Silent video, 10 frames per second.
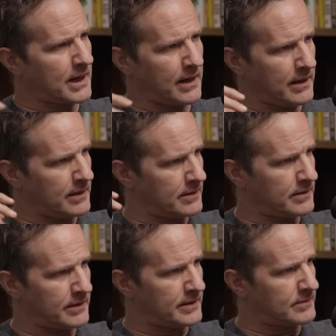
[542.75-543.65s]

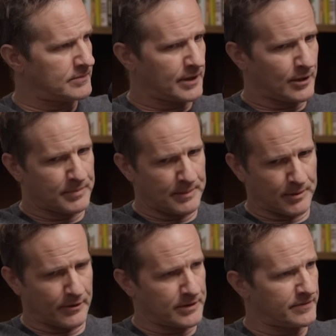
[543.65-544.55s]
McCain, mm-hmm. and people
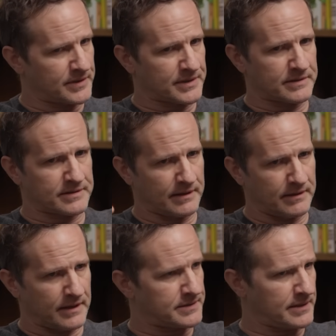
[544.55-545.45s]
going to visit and said,
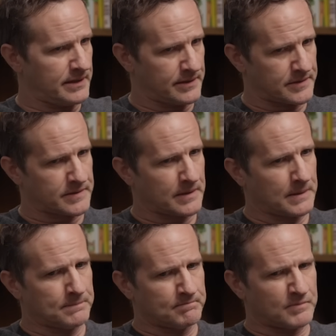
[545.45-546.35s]
this is
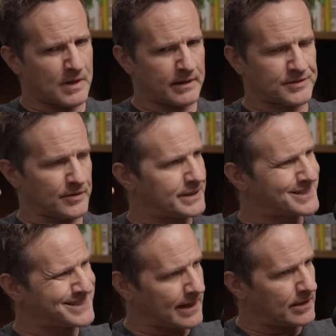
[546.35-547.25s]
not necessarily a
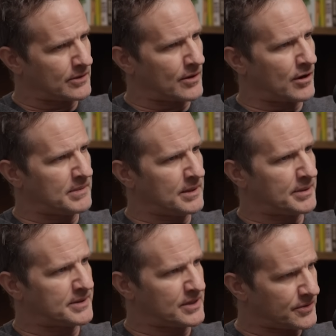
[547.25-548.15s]
secular army,
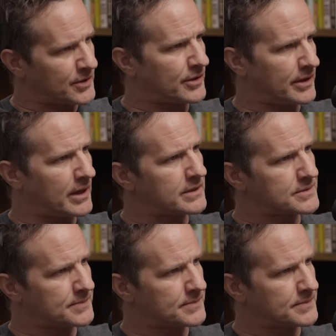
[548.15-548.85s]
but these are the good guys.